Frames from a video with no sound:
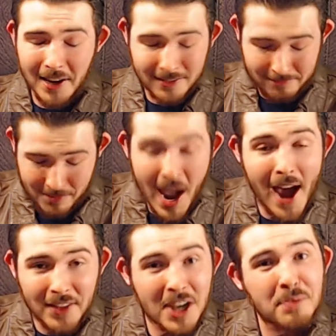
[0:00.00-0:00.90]

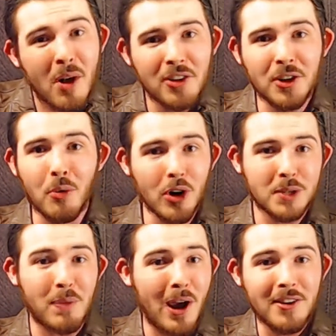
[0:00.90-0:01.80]
Yeah, that's probably the
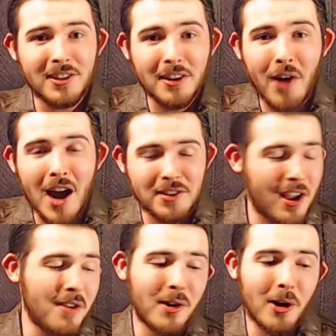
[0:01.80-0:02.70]
worst parenting advice
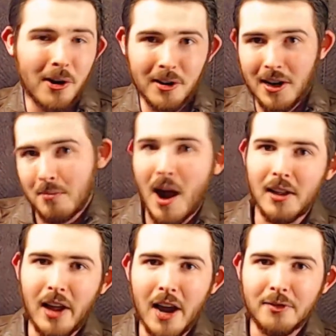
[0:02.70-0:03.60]
I ever heard in my
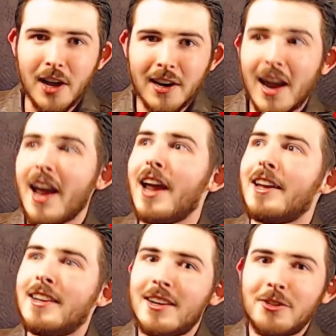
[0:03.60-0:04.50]
life. Like,
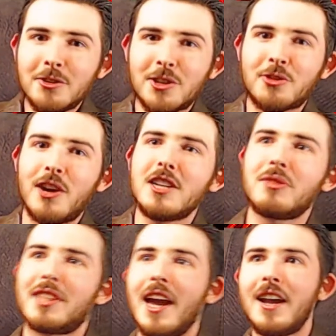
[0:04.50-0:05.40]
hey, there's a stranger
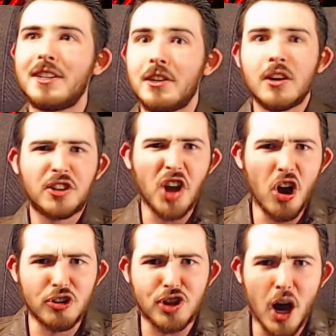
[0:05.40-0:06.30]
with candy.
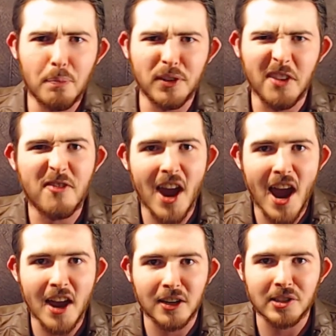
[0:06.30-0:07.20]
Go jump in the
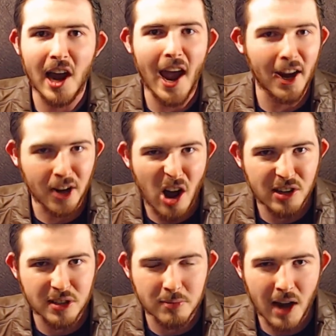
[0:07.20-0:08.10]
van because I had an
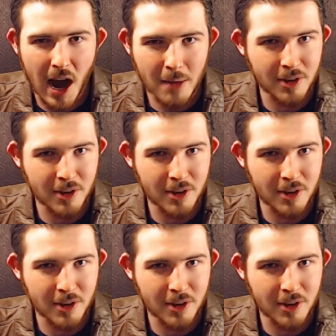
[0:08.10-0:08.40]
awesome time.